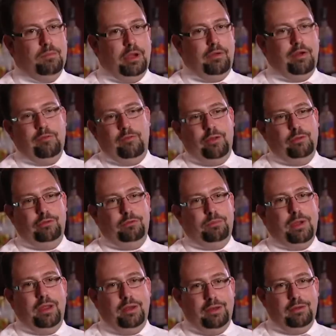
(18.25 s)
My grandfather was a
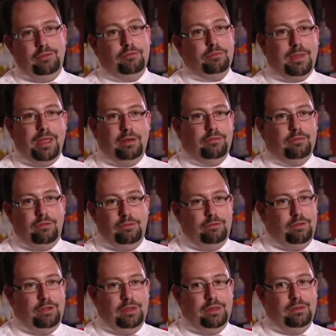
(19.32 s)
pioneer in Spanish
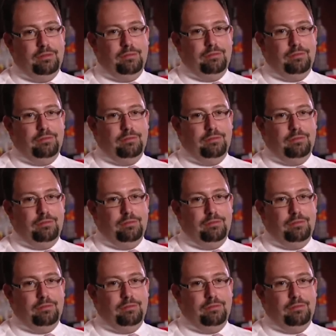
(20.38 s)
cuisine.